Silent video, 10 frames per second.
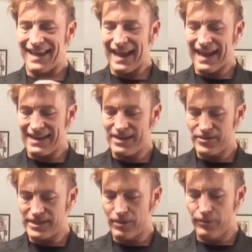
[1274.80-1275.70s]
And
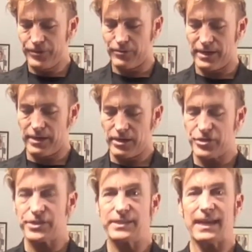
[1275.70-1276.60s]
here's how we'll do it.
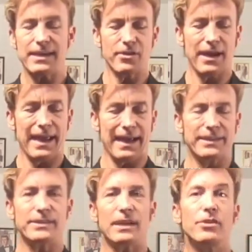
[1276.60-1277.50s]
Just take your
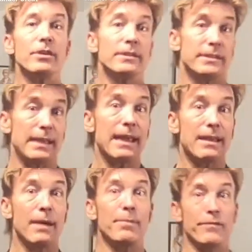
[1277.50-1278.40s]
hands, and you can
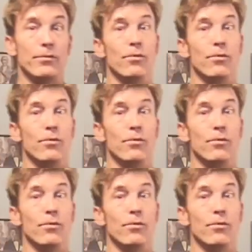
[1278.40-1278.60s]
stand up if you